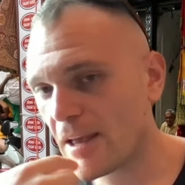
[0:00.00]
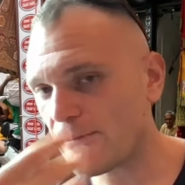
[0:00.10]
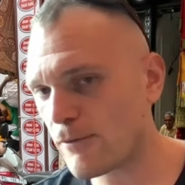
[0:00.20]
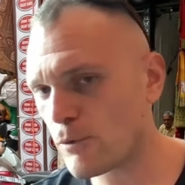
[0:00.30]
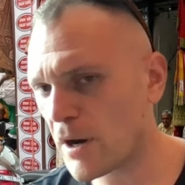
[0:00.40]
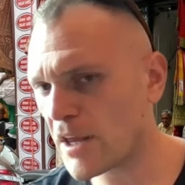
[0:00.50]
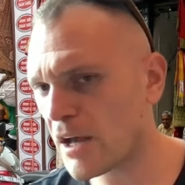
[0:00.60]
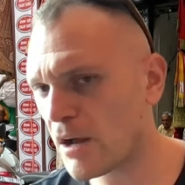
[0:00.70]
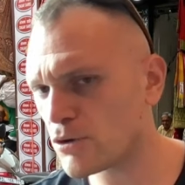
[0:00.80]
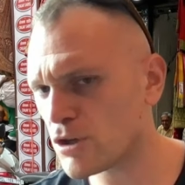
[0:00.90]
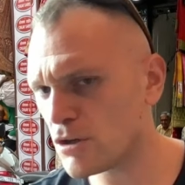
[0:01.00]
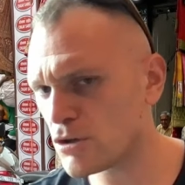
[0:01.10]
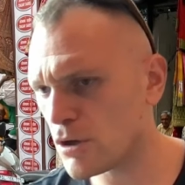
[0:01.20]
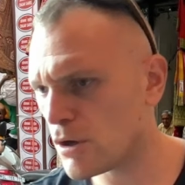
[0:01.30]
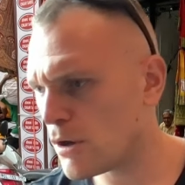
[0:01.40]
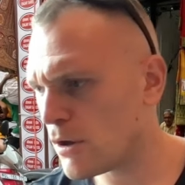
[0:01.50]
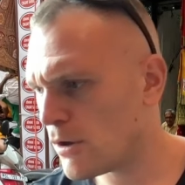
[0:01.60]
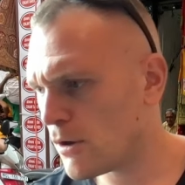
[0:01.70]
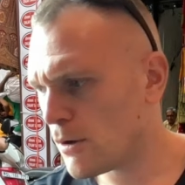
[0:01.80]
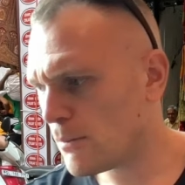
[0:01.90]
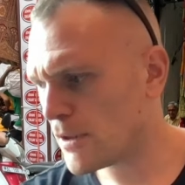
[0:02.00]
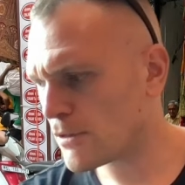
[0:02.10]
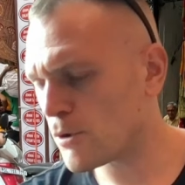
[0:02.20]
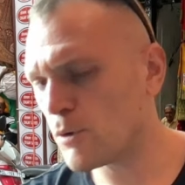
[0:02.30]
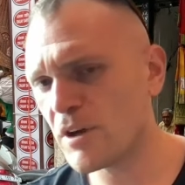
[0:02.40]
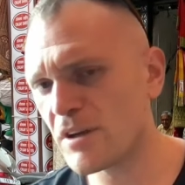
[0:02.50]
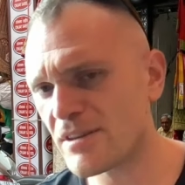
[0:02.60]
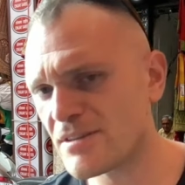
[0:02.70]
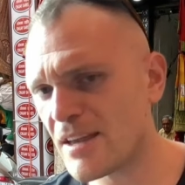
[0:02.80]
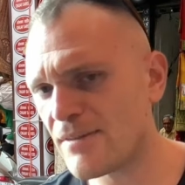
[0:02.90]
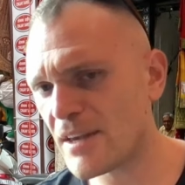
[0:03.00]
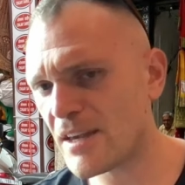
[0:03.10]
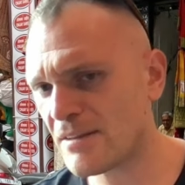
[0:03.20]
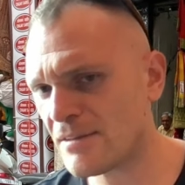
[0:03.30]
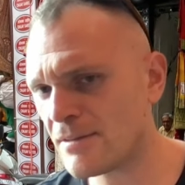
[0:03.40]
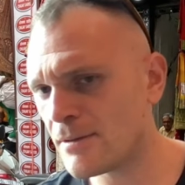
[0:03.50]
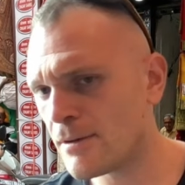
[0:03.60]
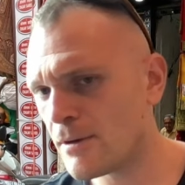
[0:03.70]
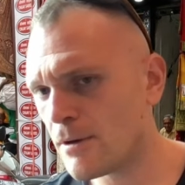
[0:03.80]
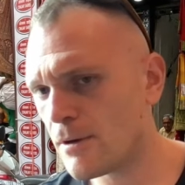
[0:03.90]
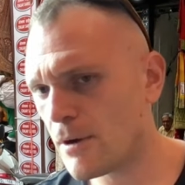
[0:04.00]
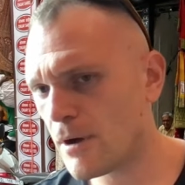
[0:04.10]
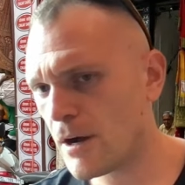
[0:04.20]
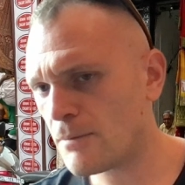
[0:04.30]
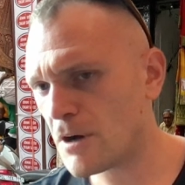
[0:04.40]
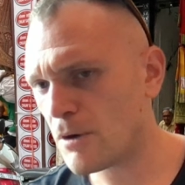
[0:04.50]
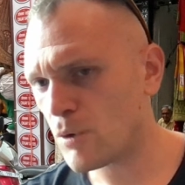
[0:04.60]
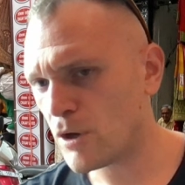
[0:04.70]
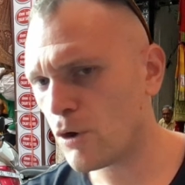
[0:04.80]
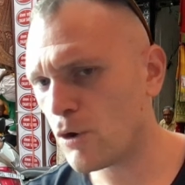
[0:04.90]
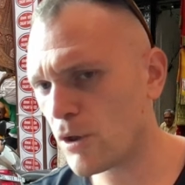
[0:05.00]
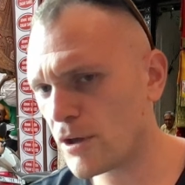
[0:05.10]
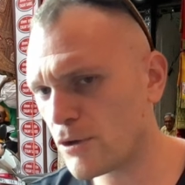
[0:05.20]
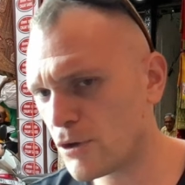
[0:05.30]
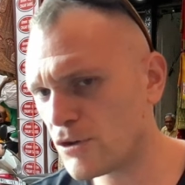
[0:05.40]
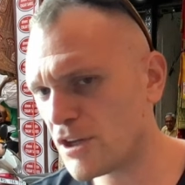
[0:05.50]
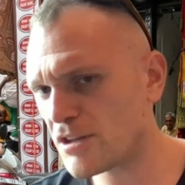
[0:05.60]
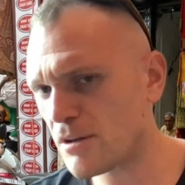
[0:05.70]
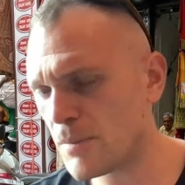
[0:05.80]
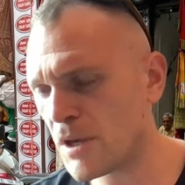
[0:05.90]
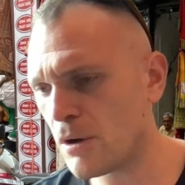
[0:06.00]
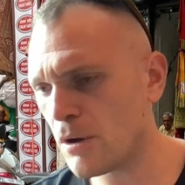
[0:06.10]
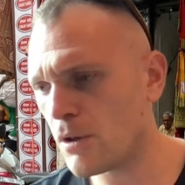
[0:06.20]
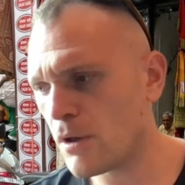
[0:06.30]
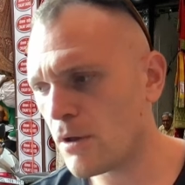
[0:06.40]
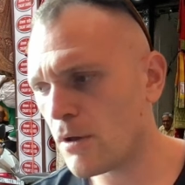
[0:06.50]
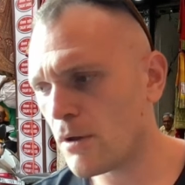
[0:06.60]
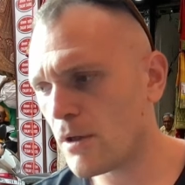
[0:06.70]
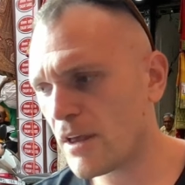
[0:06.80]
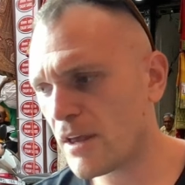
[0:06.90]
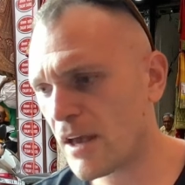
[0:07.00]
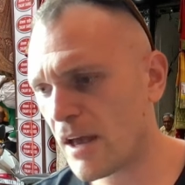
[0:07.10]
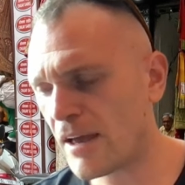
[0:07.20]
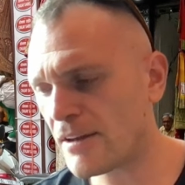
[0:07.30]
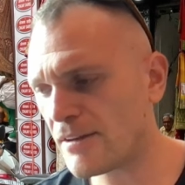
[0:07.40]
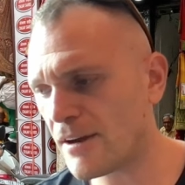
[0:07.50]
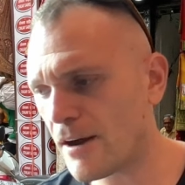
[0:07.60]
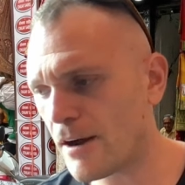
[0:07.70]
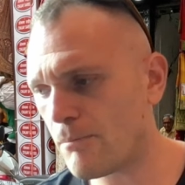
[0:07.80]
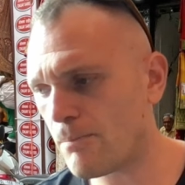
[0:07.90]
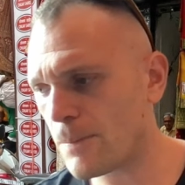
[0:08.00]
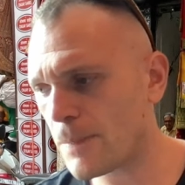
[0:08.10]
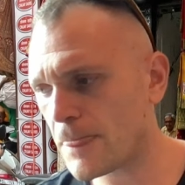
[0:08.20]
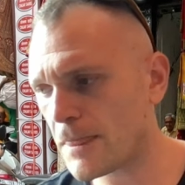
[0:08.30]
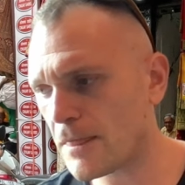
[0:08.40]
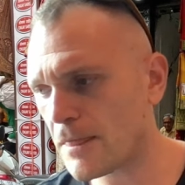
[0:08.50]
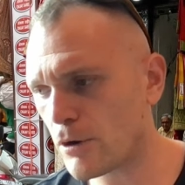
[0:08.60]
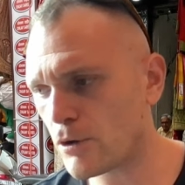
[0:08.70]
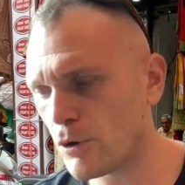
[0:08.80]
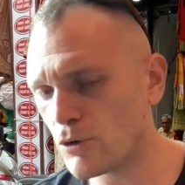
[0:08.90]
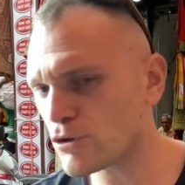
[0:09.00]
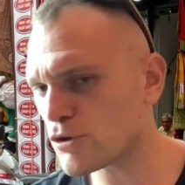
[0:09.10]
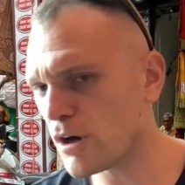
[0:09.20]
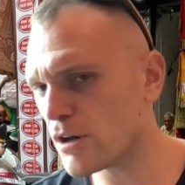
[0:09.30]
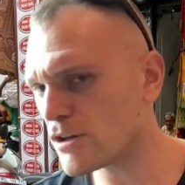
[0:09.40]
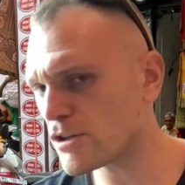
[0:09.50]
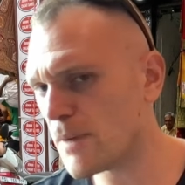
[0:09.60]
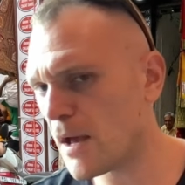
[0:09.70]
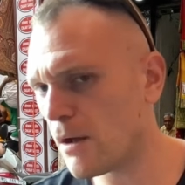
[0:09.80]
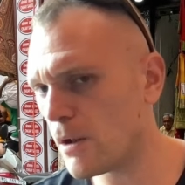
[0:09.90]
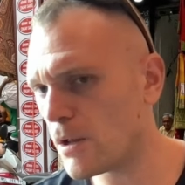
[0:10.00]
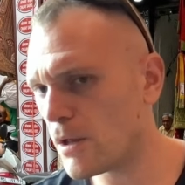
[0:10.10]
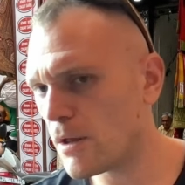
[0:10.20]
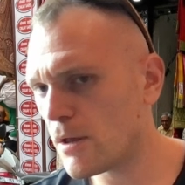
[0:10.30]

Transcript: If everybody else has been three weeks since they've eaten um, a real like good decent meal, and um, their clothes are starting to smell,